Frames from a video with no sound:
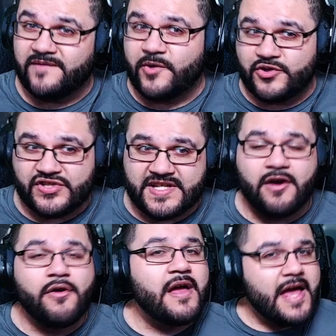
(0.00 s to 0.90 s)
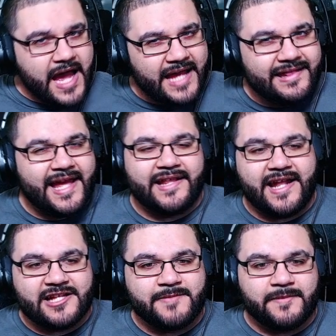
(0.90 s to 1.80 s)
versatile. I like
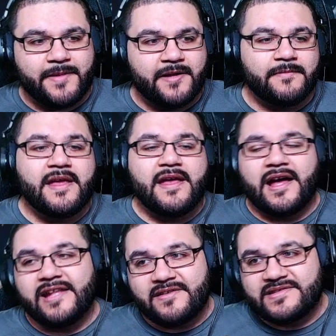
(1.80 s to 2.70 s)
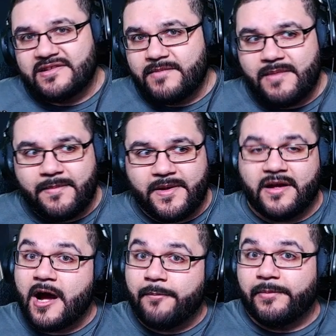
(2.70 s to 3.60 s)
that aspect about him. Allows him to be maybe a
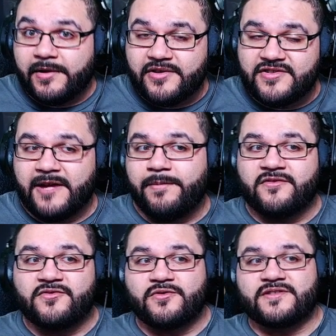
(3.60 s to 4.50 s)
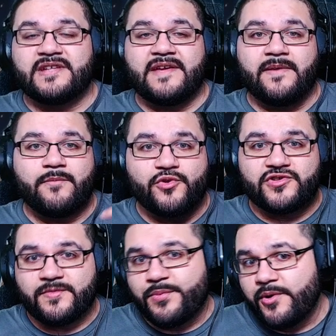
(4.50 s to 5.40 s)
complementary champion towards giving more
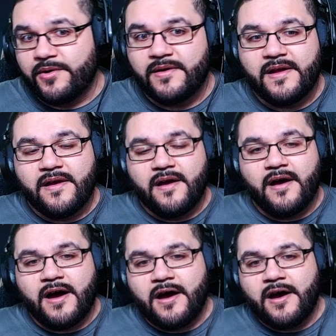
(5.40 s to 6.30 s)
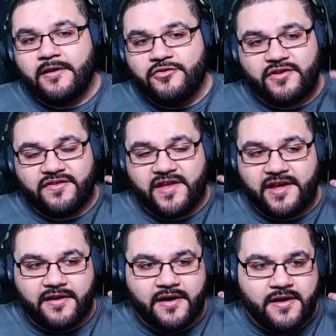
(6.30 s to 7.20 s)
support. You could
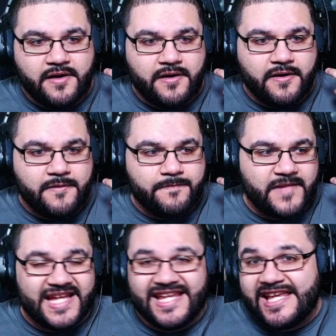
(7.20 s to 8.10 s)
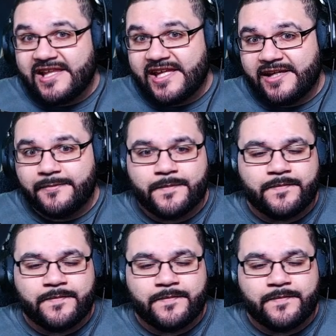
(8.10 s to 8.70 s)
think like healing